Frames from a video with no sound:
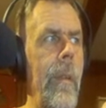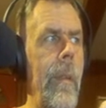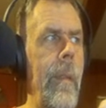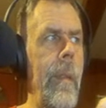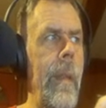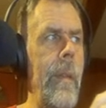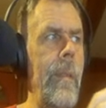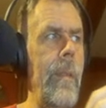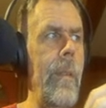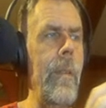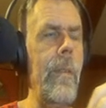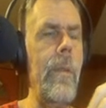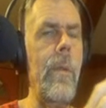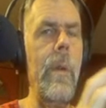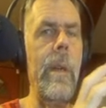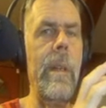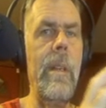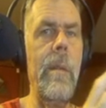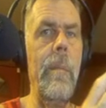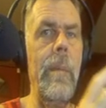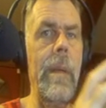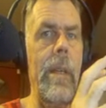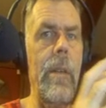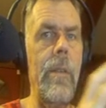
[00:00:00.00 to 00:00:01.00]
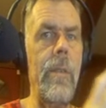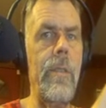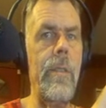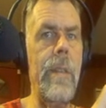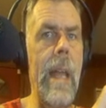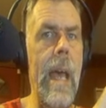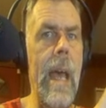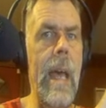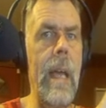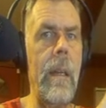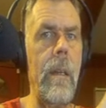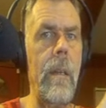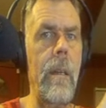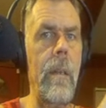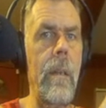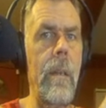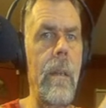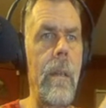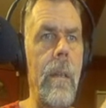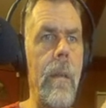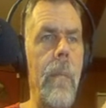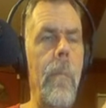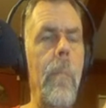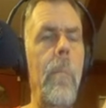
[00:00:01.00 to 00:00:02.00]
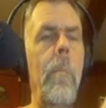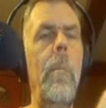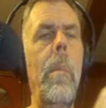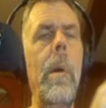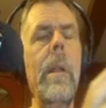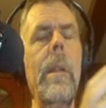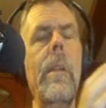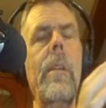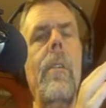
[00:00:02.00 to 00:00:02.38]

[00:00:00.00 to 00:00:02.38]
this is going to be your snack, but